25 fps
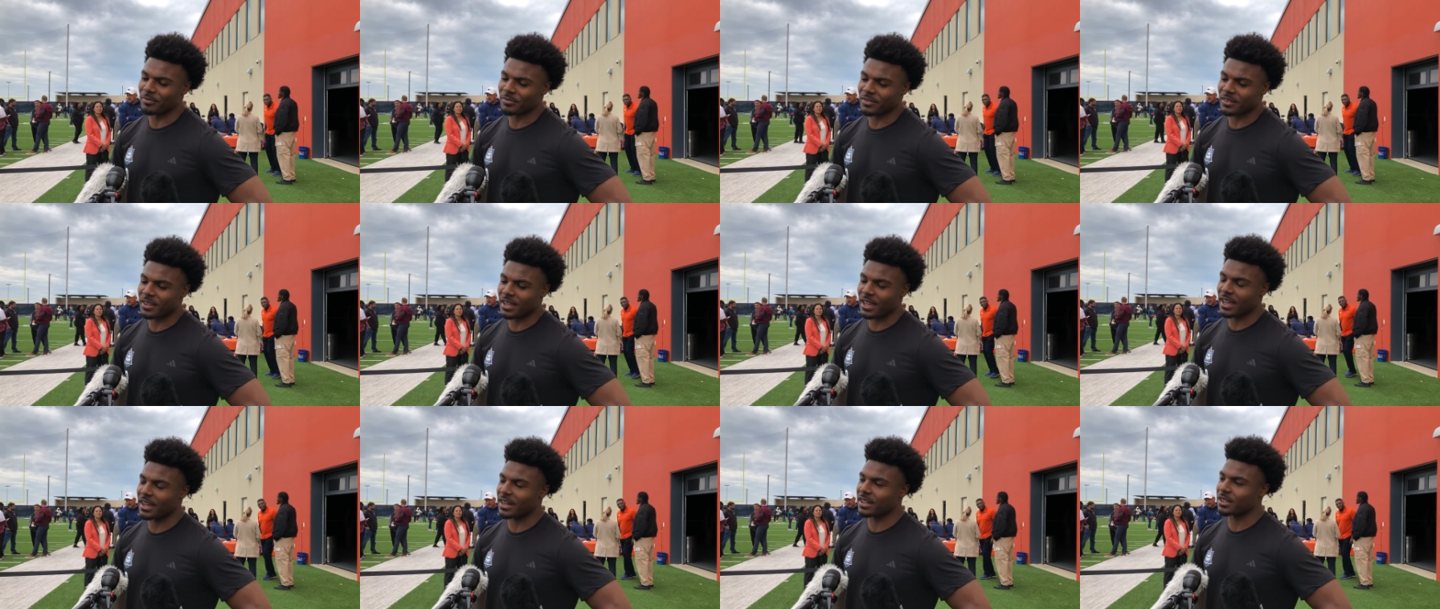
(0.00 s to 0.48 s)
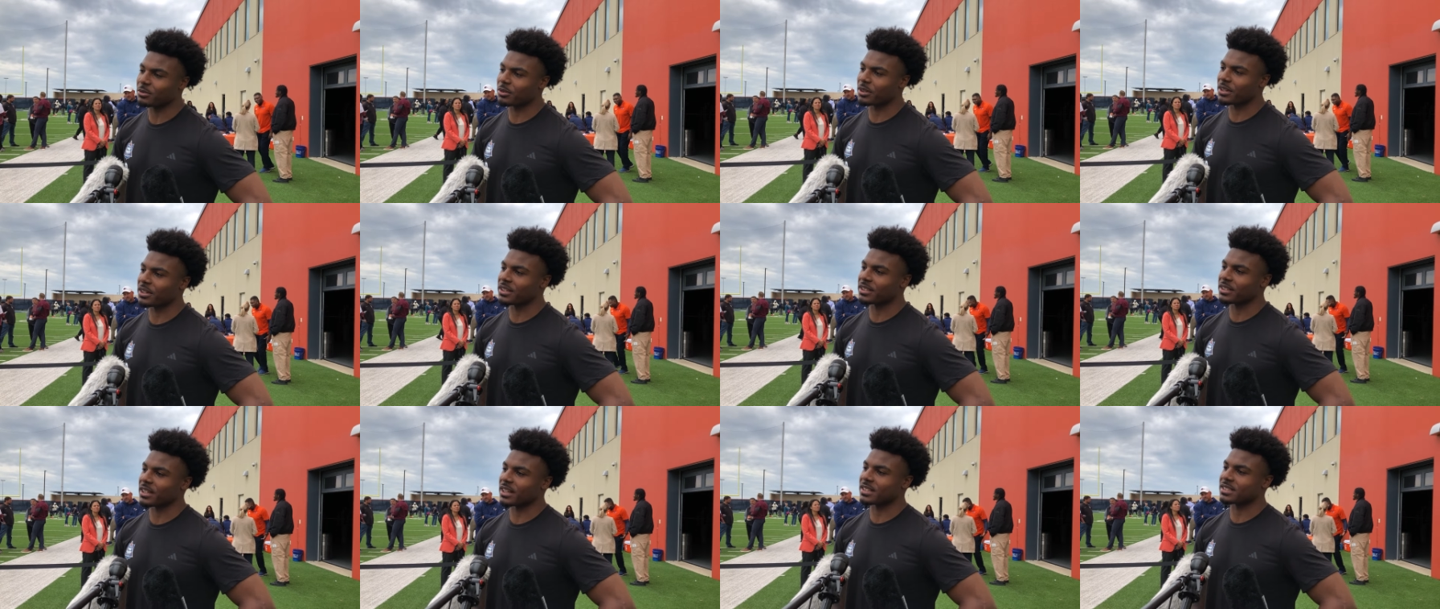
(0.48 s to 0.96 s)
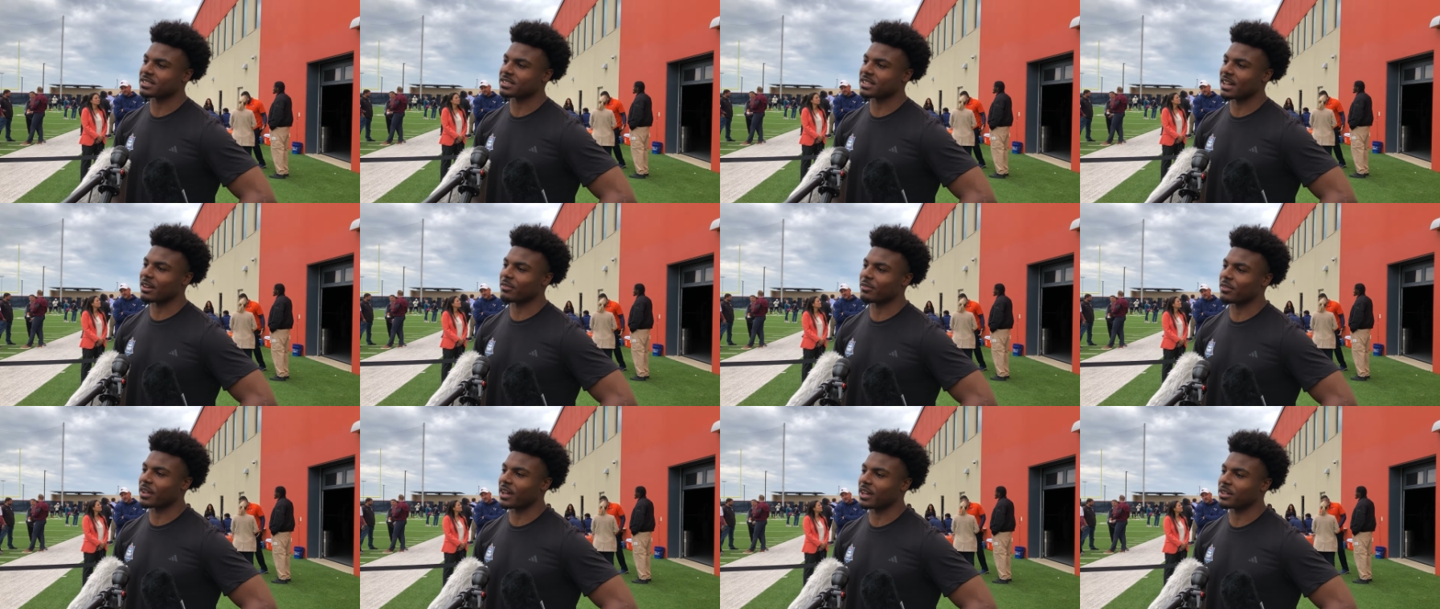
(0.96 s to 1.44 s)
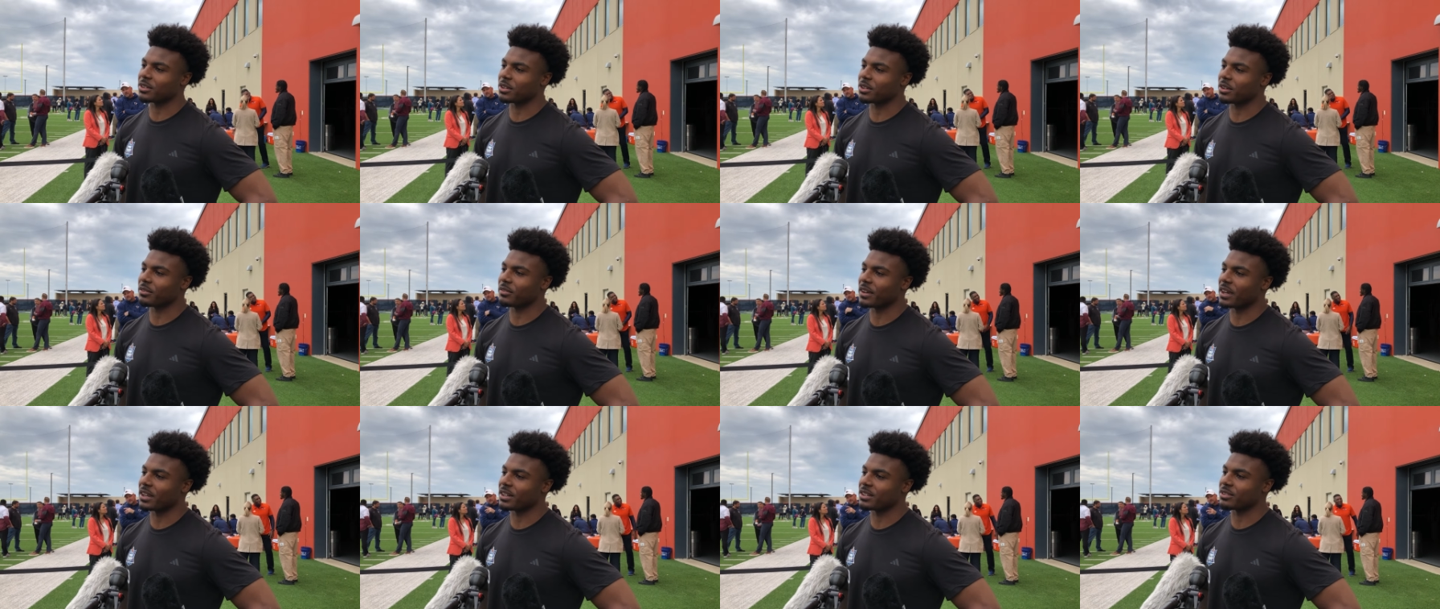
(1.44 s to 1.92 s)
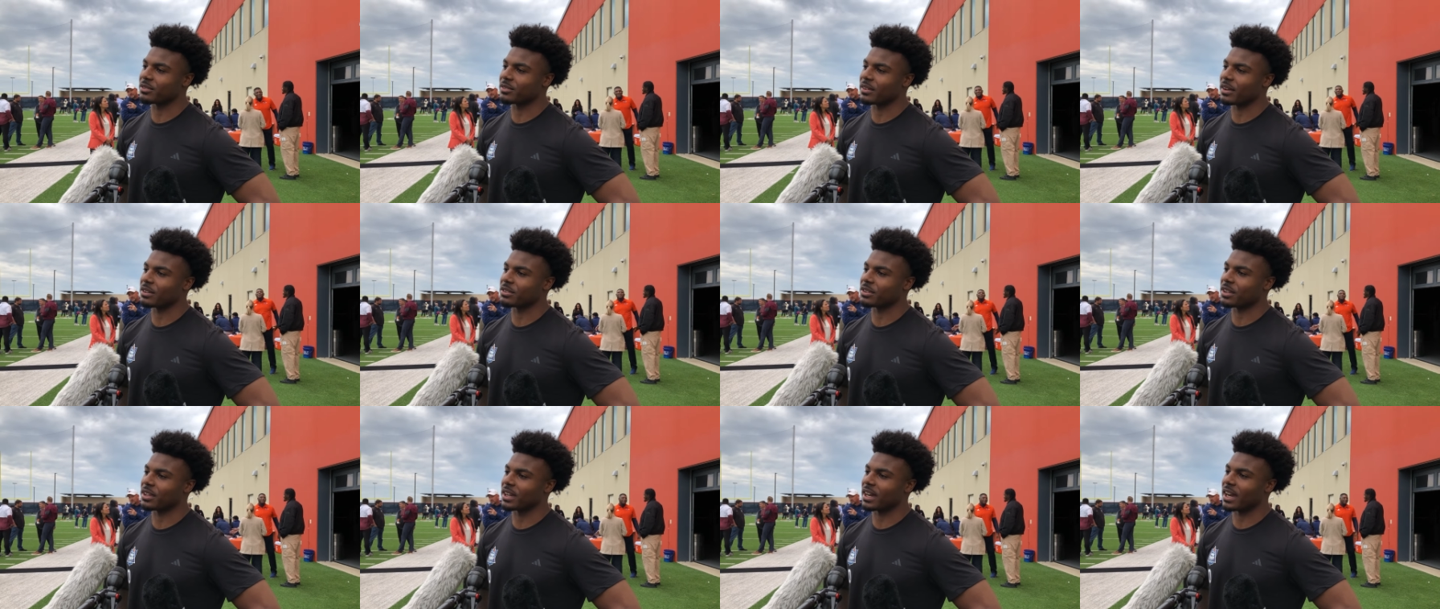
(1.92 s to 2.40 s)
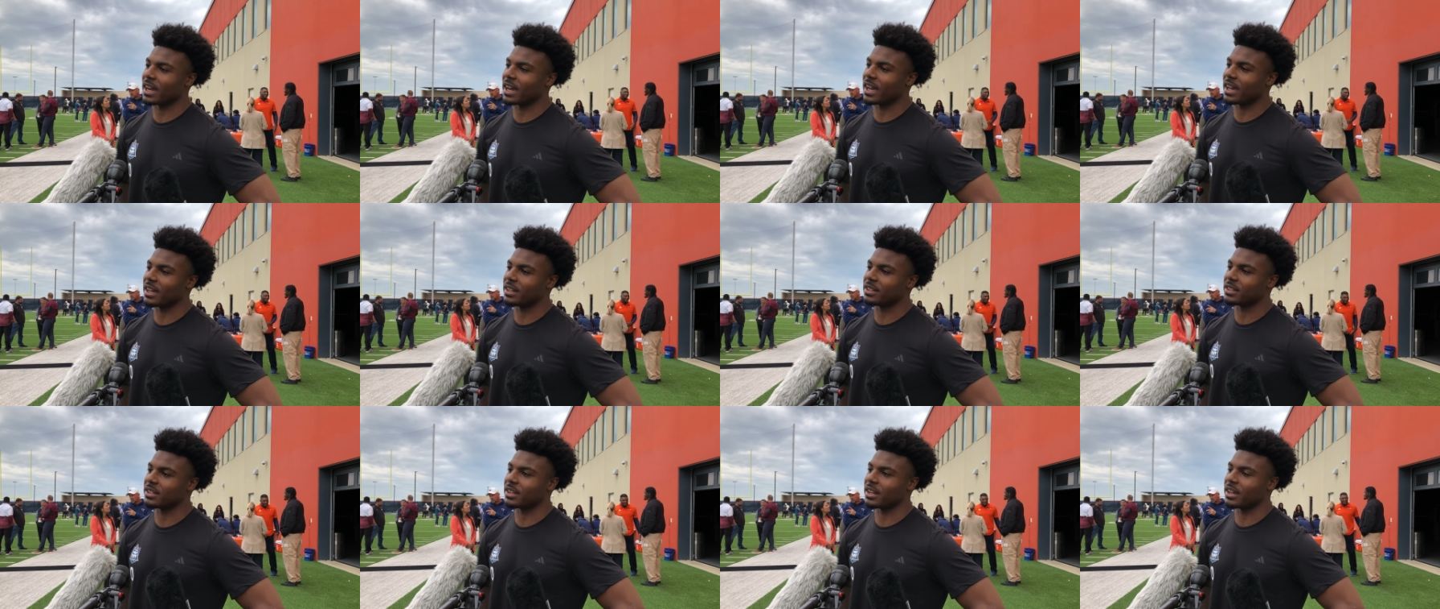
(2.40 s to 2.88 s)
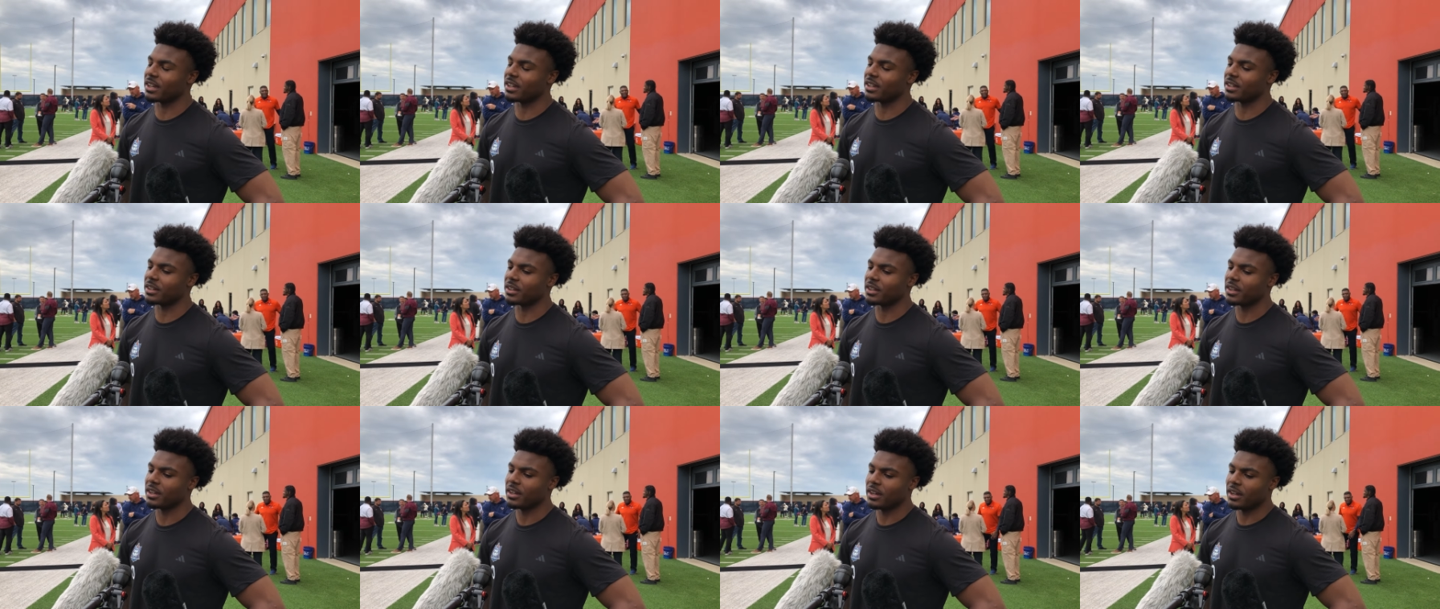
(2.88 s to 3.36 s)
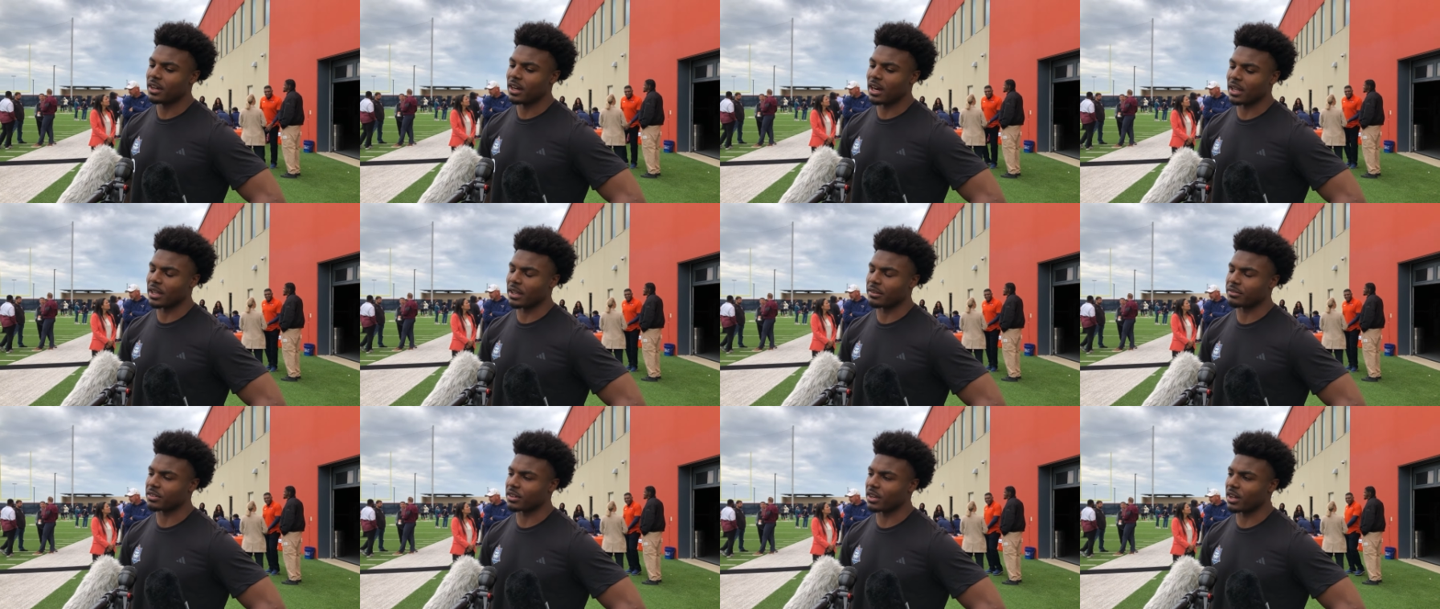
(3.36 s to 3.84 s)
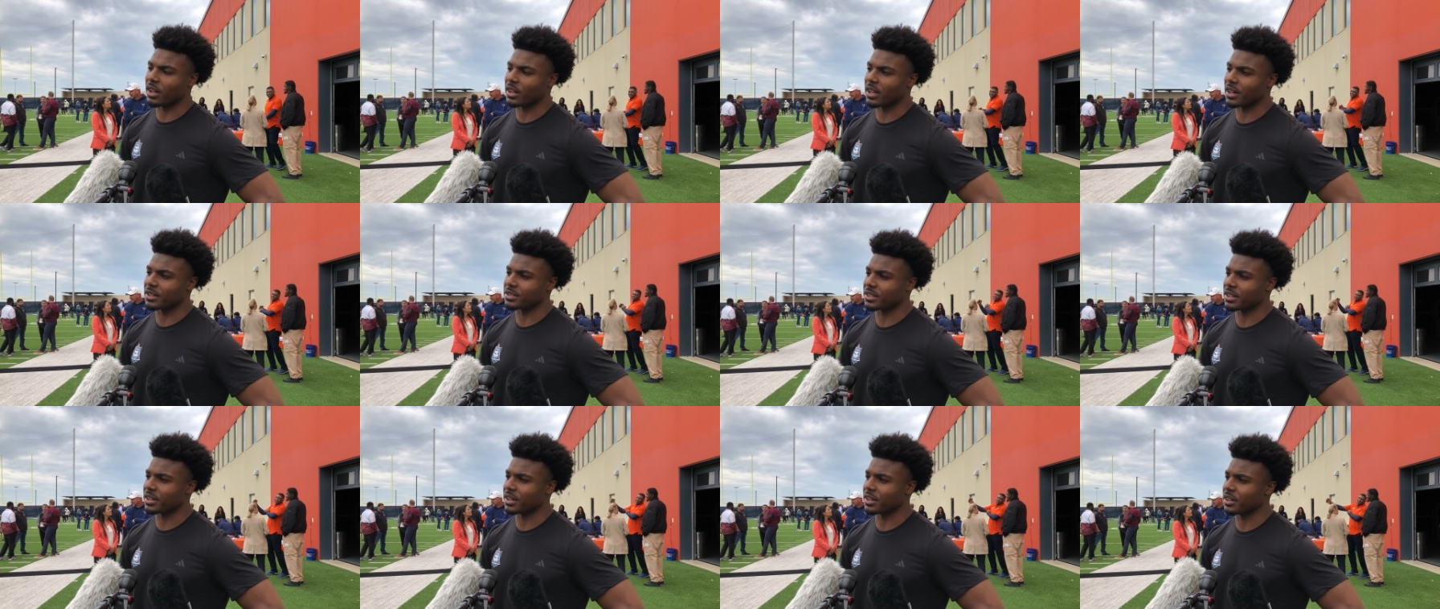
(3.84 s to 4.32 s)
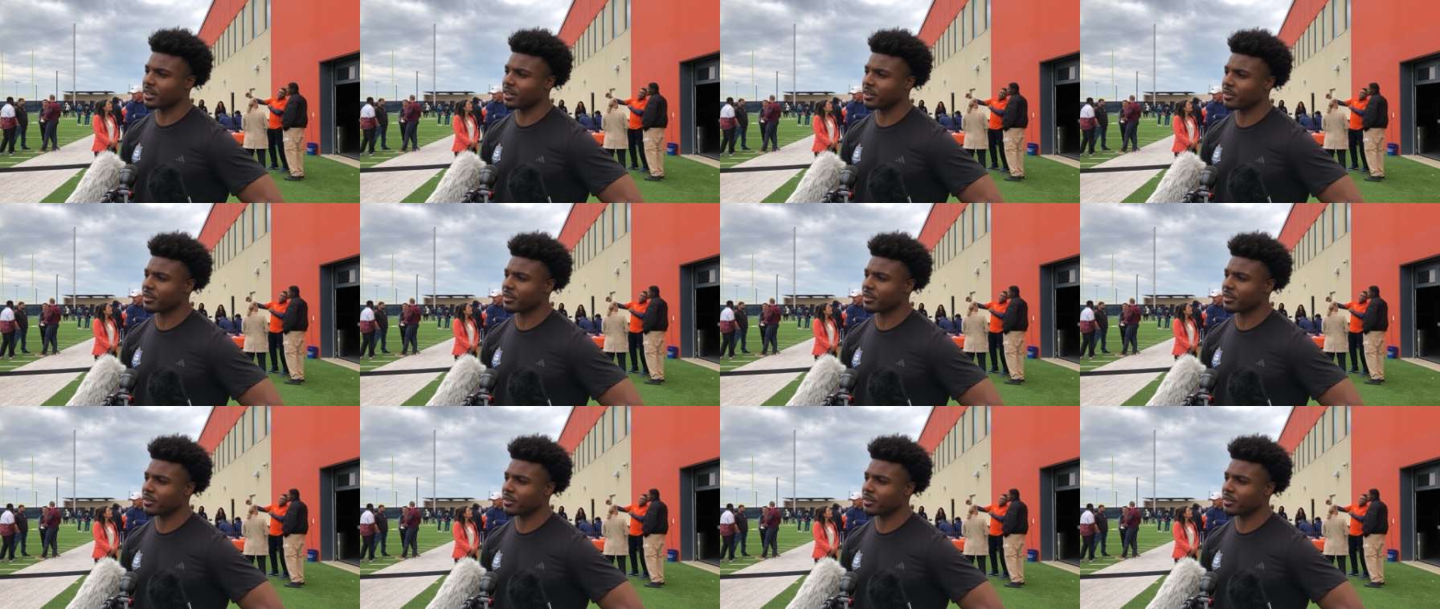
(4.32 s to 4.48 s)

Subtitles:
yeah, it is what it is. Like I said, I feel like I took advantage of everything I had today, and I left it all out there.